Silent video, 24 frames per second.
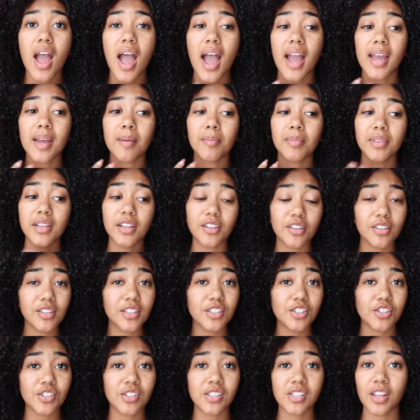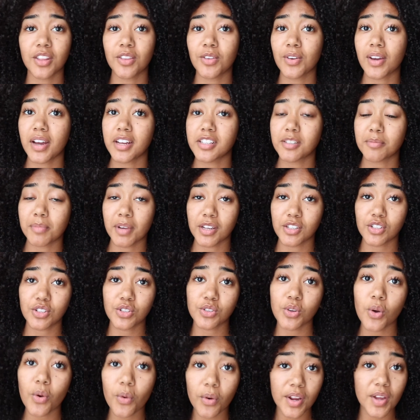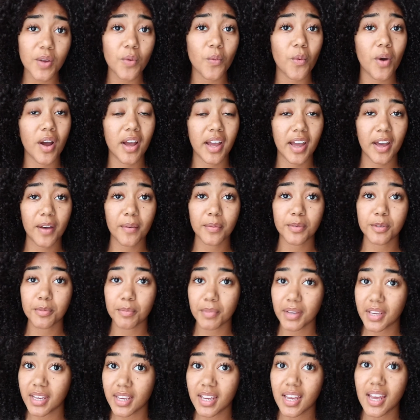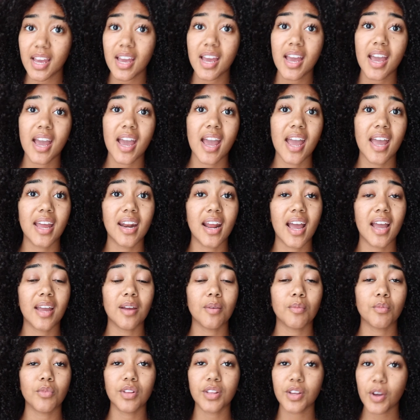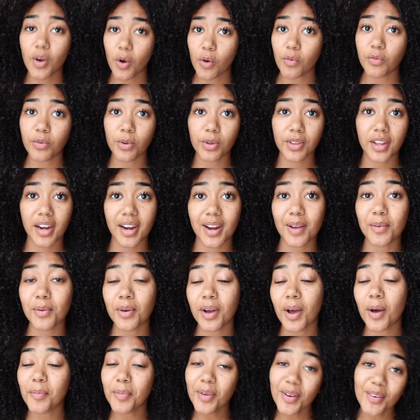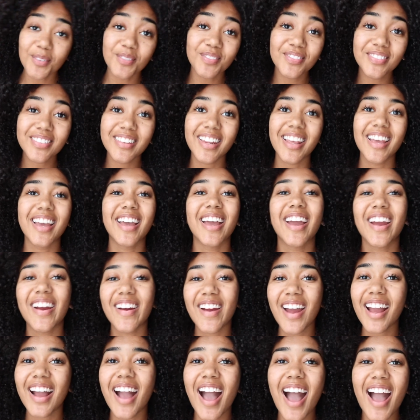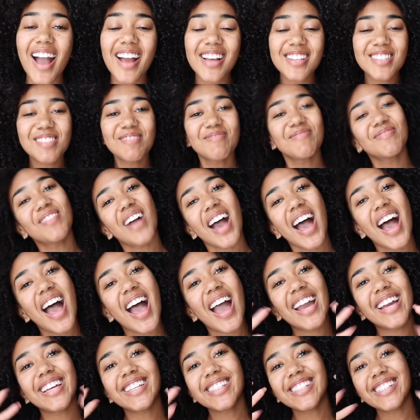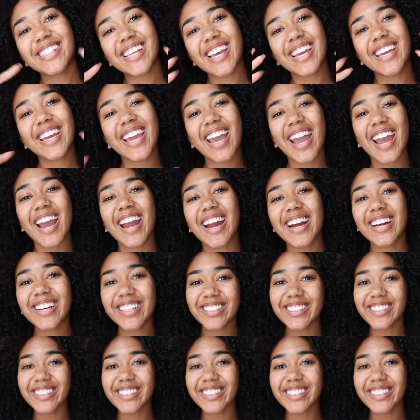I am literally just telling you guys my story, what helped me, and I am really hopeful that it will help you. All right, guys, bye. Take care.